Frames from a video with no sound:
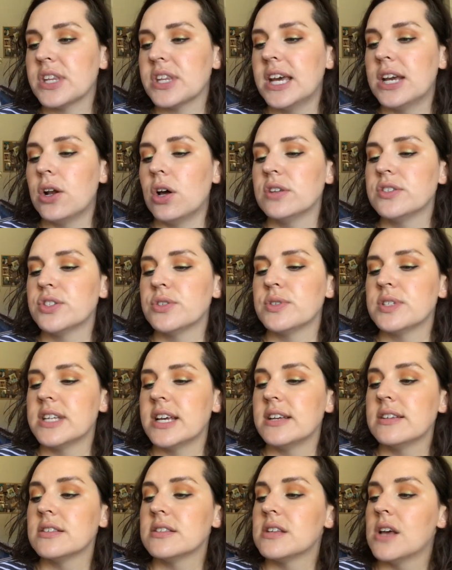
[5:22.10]
It also
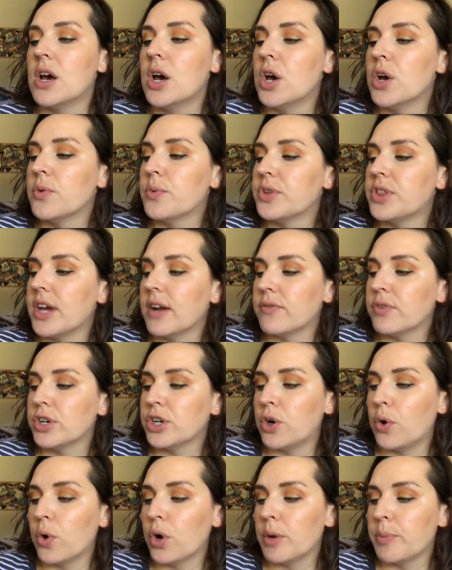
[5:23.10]
says with every
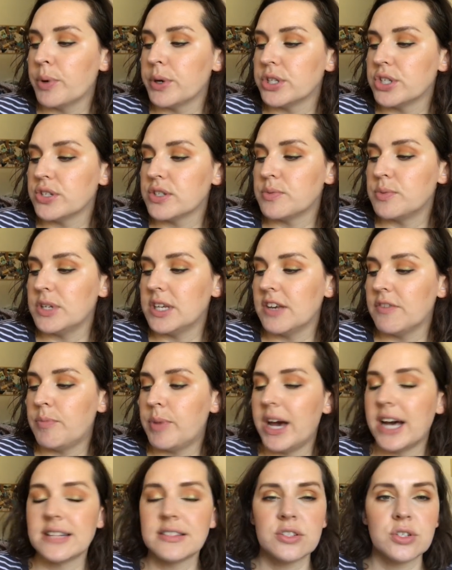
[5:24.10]
Korra purchase, we give
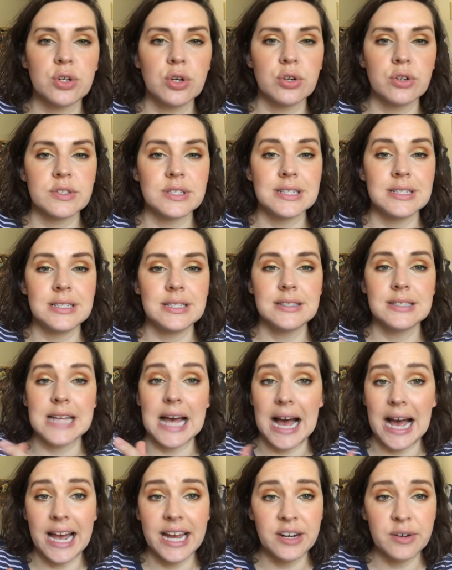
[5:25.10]
pads to girls in needs.
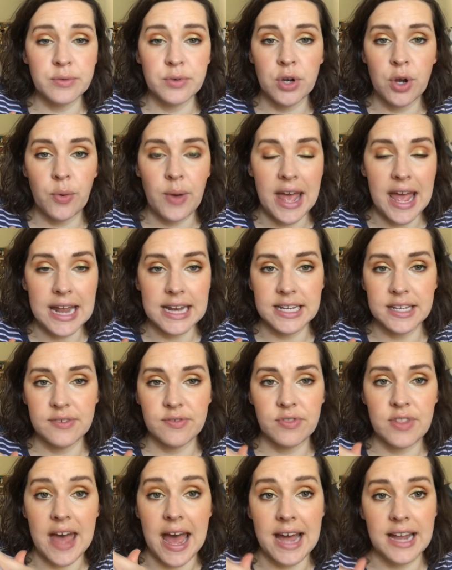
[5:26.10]
I don't know any
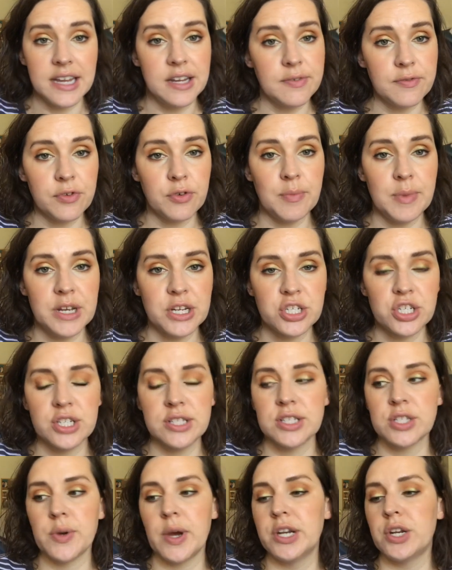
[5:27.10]
of that
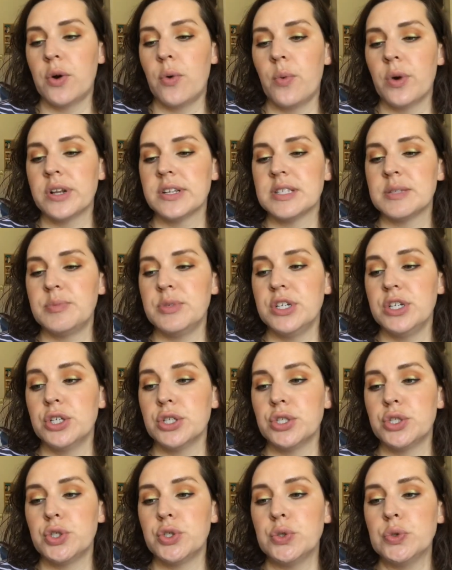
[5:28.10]
information, so I don't want to speak
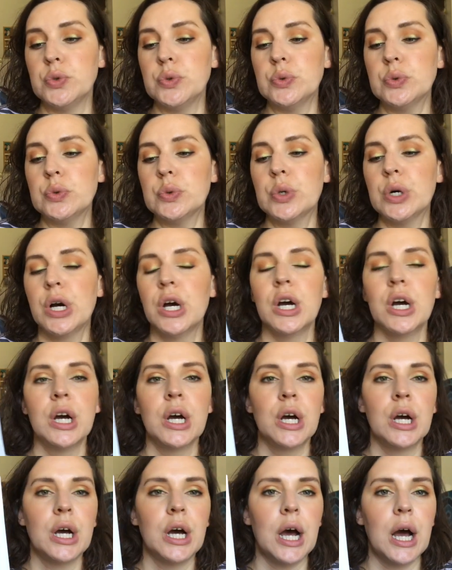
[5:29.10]
too
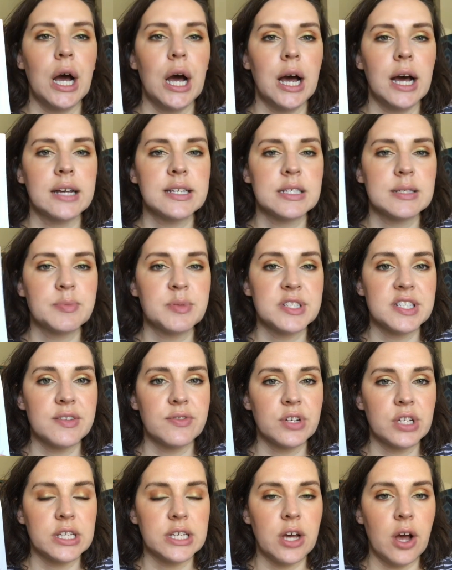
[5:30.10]

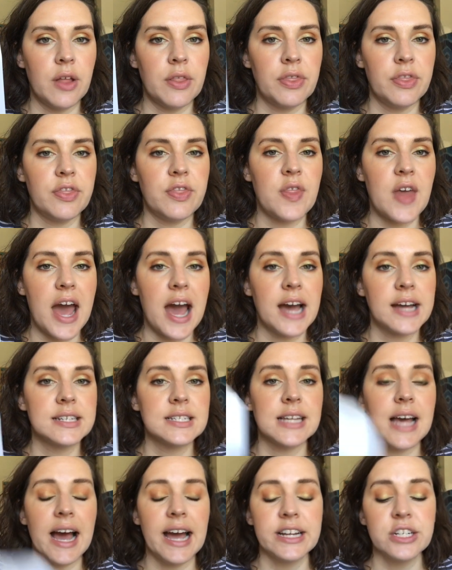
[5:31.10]
specifically on
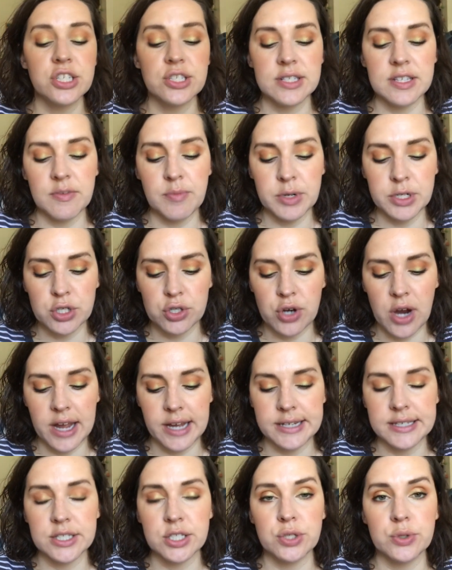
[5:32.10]
that. I just have been
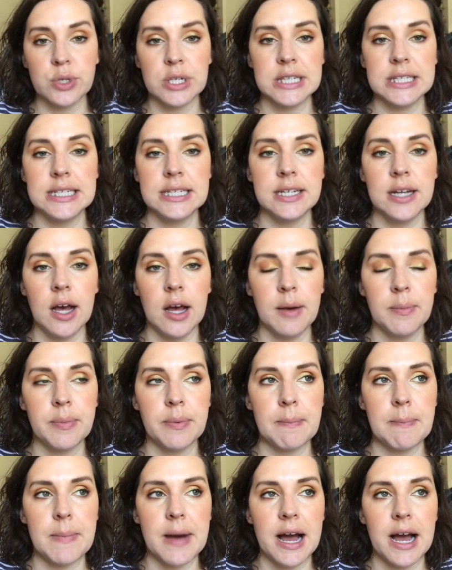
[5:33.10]
trying to clean
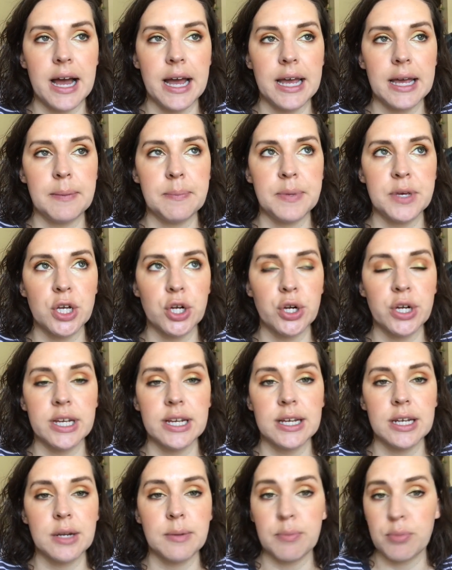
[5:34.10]
up my
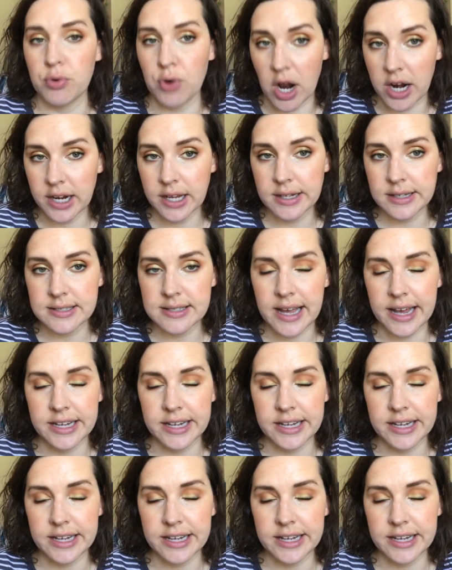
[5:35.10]
period products.